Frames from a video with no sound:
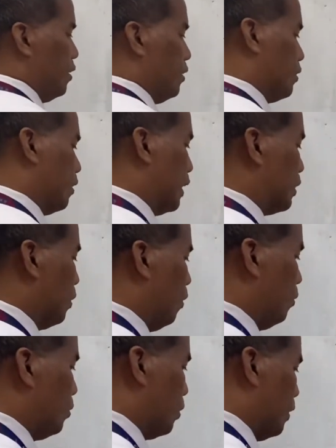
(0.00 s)
So the
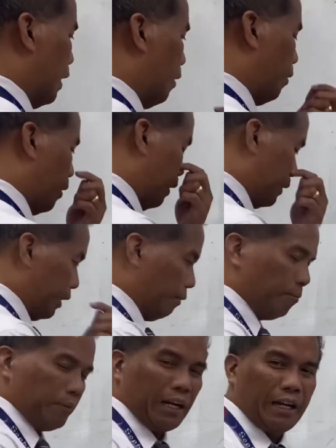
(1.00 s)
solution now, or
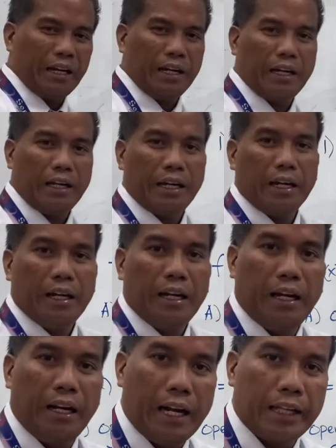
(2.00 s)
simply
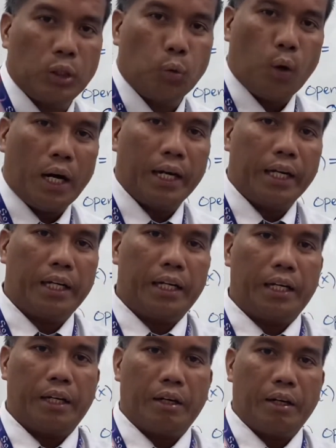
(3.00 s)
let
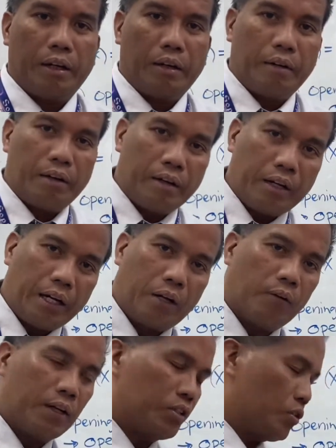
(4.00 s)
y
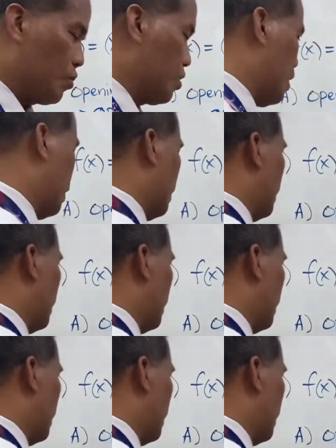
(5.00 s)
equals to 0.